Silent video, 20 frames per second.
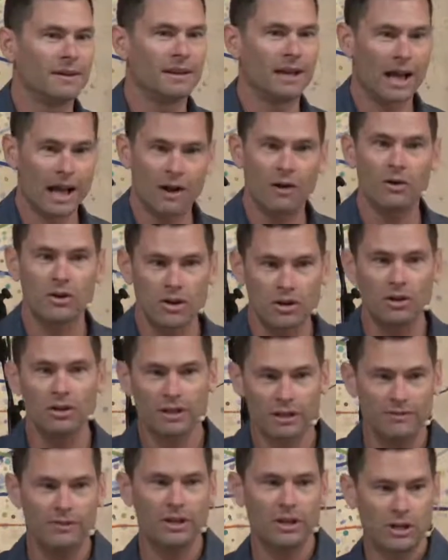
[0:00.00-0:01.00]
How you're
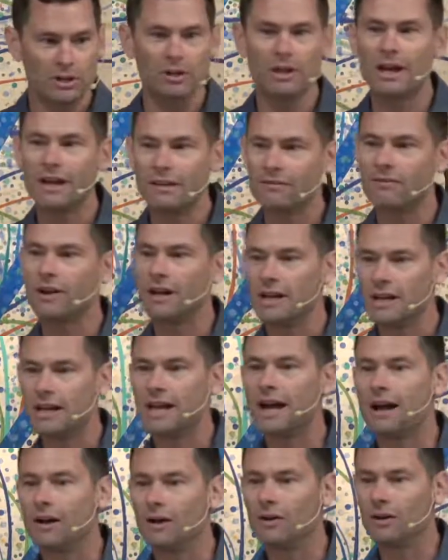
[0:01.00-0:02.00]
living your life right
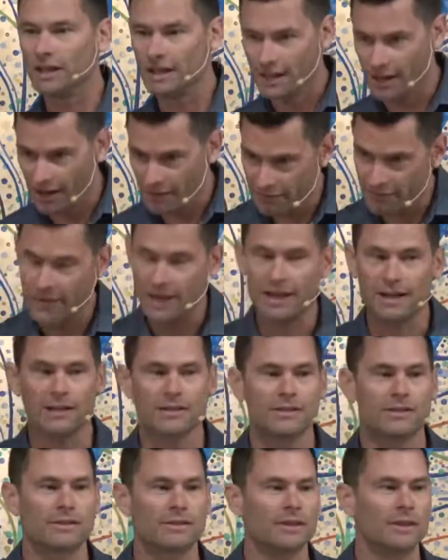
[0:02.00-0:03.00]
now
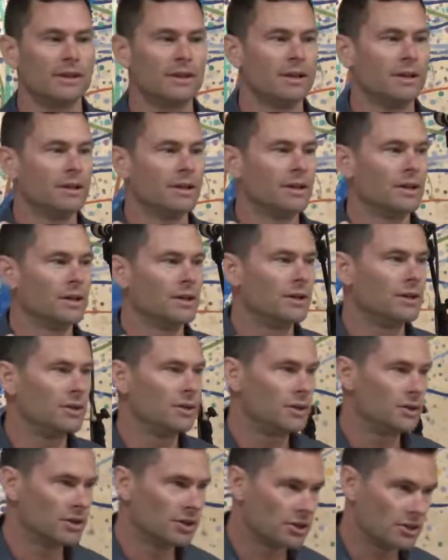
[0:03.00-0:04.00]
affects
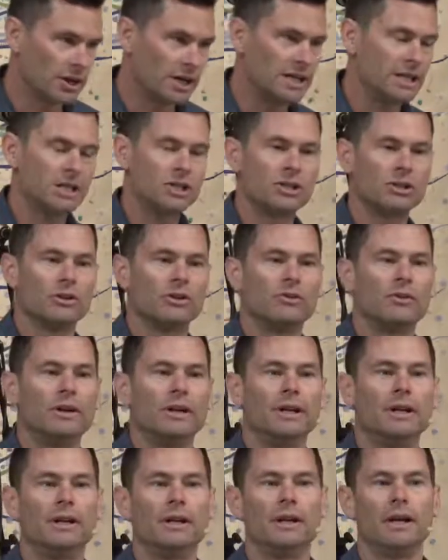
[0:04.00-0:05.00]
your
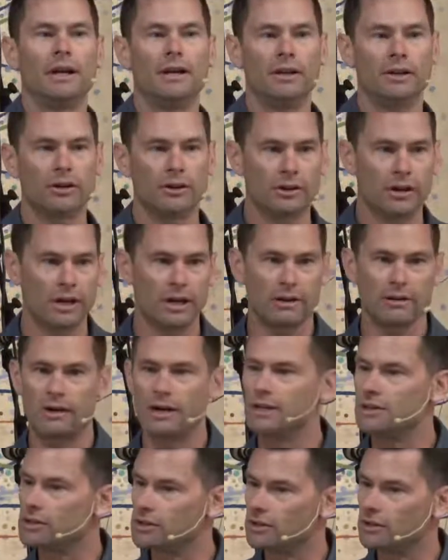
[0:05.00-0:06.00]
grandchildren and your
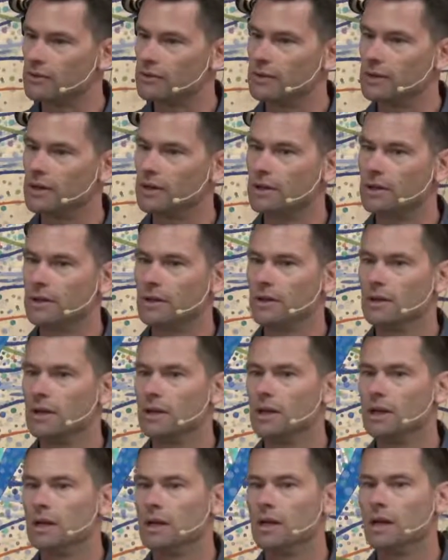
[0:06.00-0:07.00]
great-grandchildren.
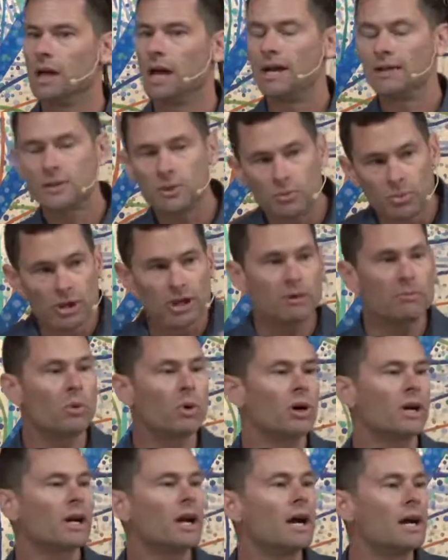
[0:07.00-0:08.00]
And to bring
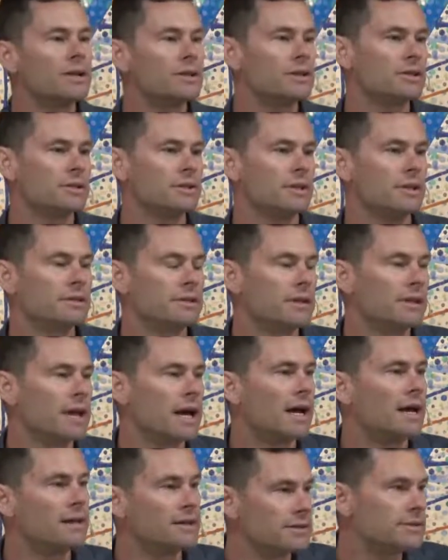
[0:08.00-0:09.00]
more consciousness to
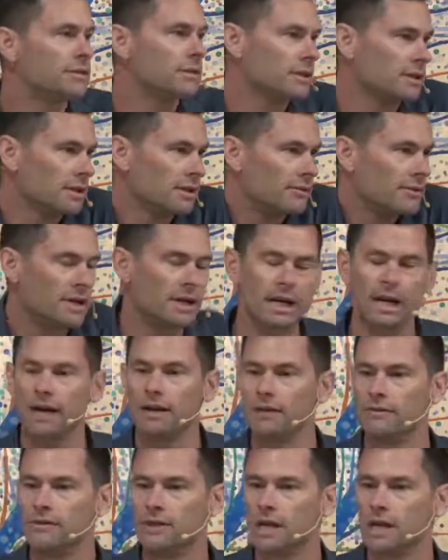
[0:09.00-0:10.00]
that is to live in a
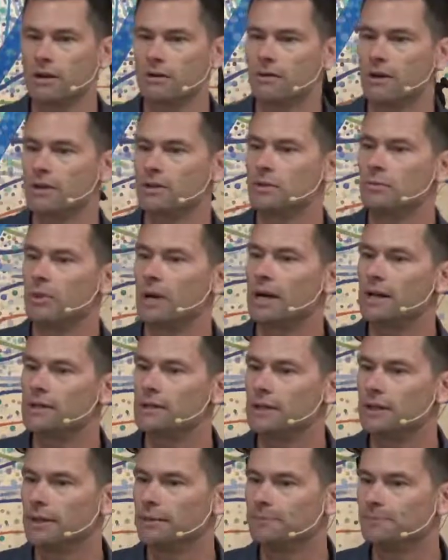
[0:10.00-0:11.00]
kind of sacred
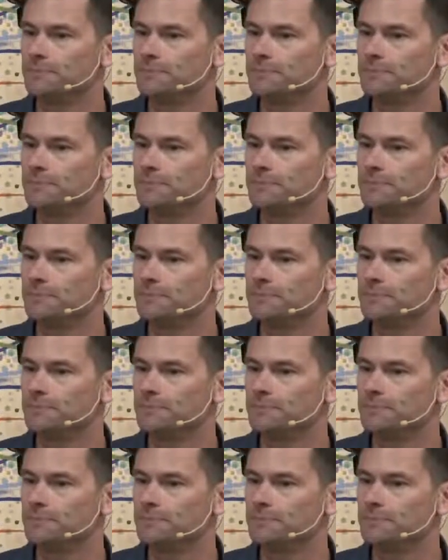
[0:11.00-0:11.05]
reciprocity.